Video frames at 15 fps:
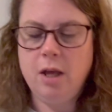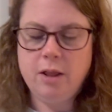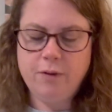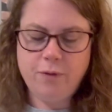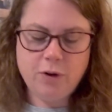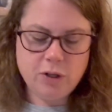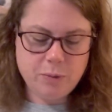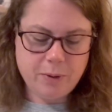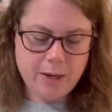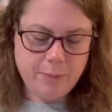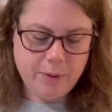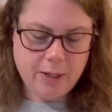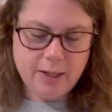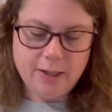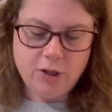The first one
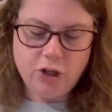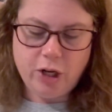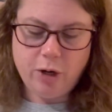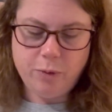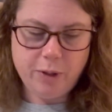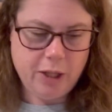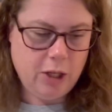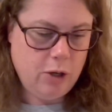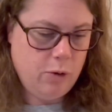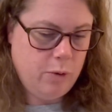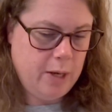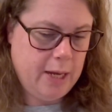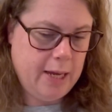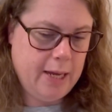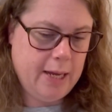I'm going to share with you
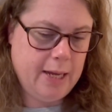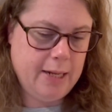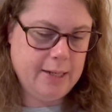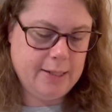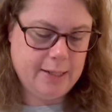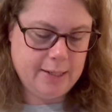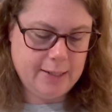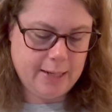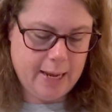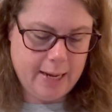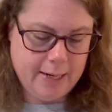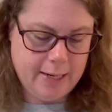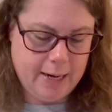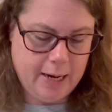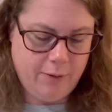is
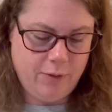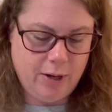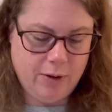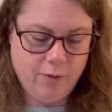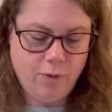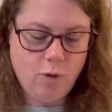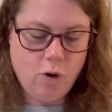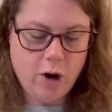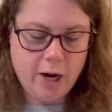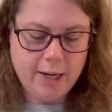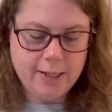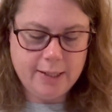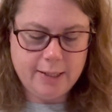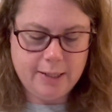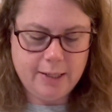Scandinavian
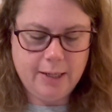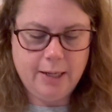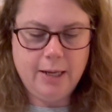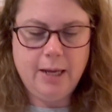Forest.